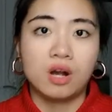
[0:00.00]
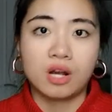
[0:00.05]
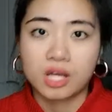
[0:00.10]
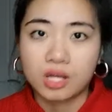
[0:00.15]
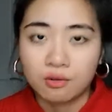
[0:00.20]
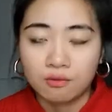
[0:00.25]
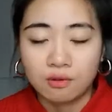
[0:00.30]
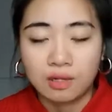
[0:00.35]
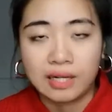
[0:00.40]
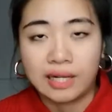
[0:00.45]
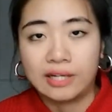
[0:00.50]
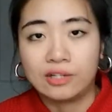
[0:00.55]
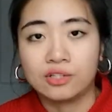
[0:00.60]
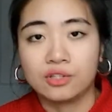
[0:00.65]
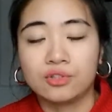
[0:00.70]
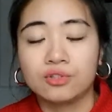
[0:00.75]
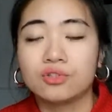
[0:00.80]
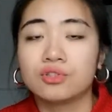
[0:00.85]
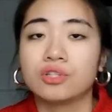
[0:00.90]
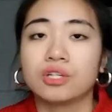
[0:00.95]
working
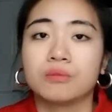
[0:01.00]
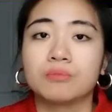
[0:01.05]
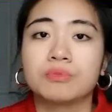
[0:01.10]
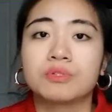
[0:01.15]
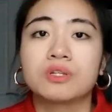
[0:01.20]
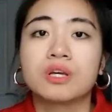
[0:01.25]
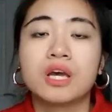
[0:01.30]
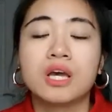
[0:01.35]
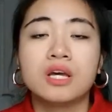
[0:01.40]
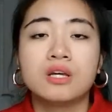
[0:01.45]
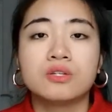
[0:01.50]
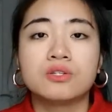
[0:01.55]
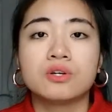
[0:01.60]
relationships.